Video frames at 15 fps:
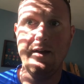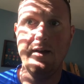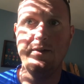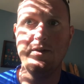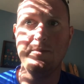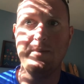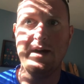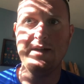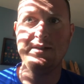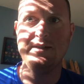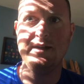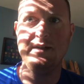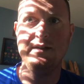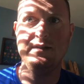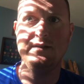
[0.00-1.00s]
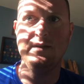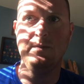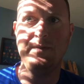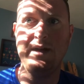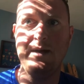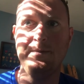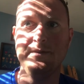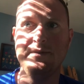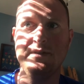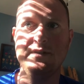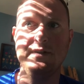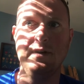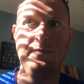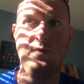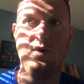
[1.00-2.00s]
and their mindset is they'll be able to
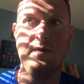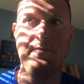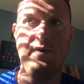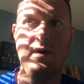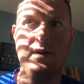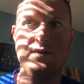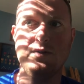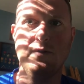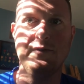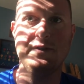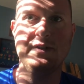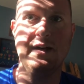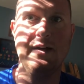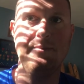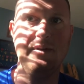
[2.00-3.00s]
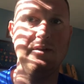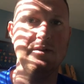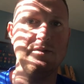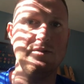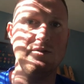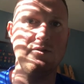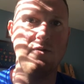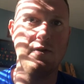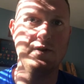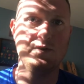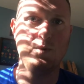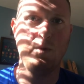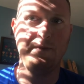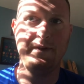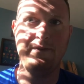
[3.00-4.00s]
sell more parts over time because the
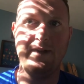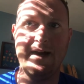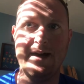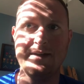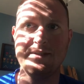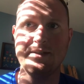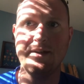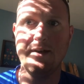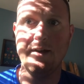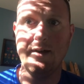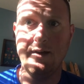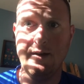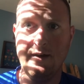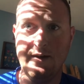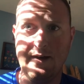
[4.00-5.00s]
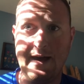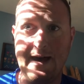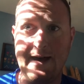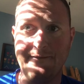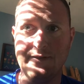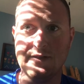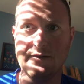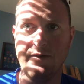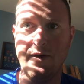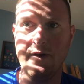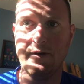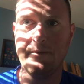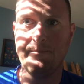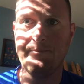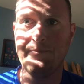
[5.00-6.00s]
starters will only last half as
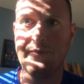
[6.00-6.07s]
long.